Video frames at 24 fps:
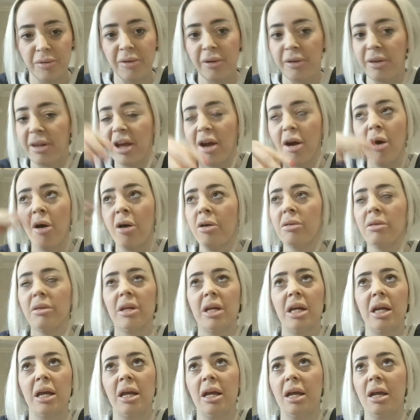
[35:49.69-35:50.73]
So their
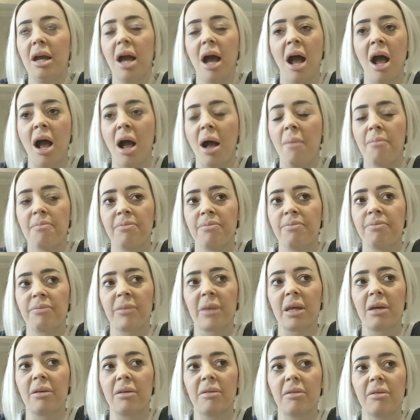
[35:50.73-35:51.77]
only
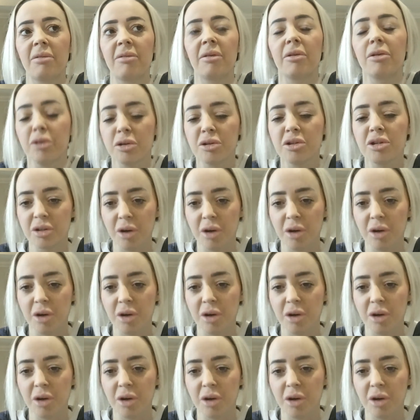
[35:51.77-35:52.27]
solution